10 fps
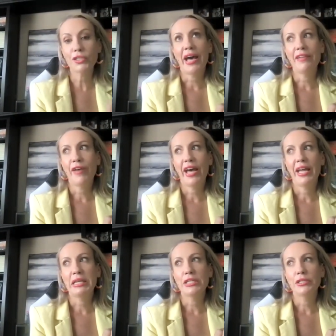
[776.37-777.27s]
I've
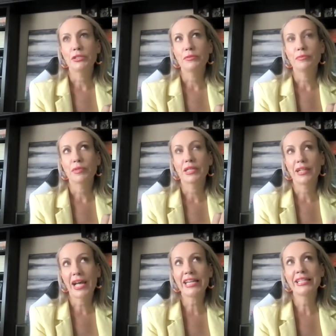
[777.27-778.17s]
had
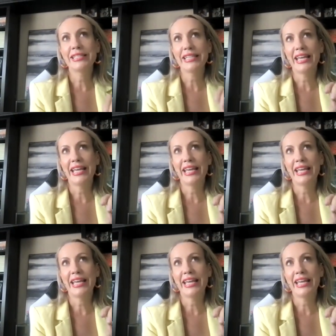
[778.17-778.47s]
clients